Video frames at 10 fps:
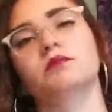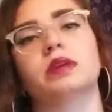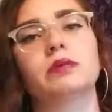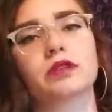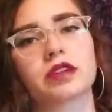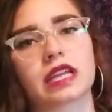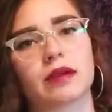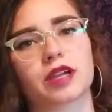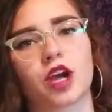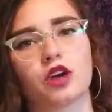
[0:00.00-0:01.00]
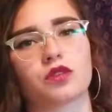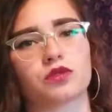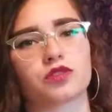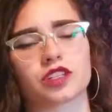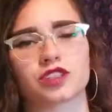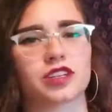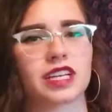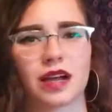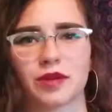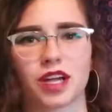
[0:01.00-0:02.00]
People are going to come and go. Friends are going
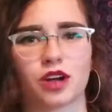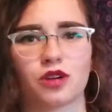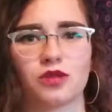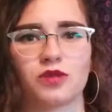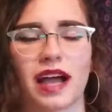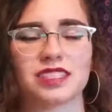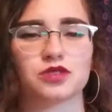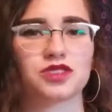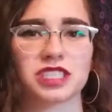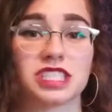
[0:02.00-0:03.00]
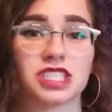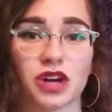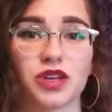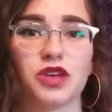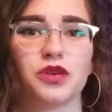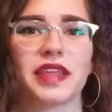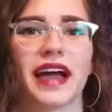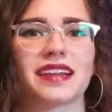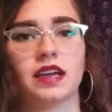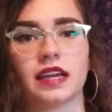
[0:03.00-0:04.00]
to come and go. High school's going to show you
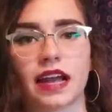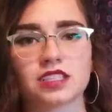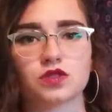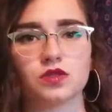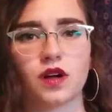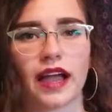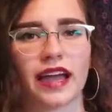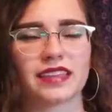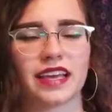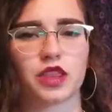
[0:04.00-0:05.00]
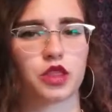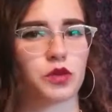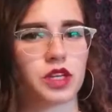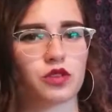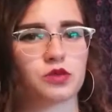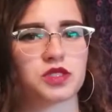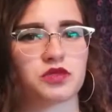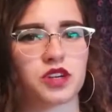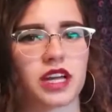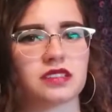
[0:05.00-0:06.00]
that. In high school, I had like three groups
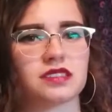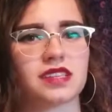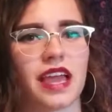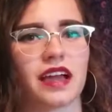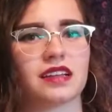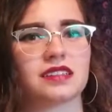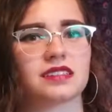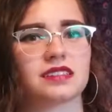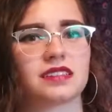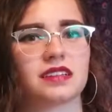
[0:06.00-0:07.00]
of friends and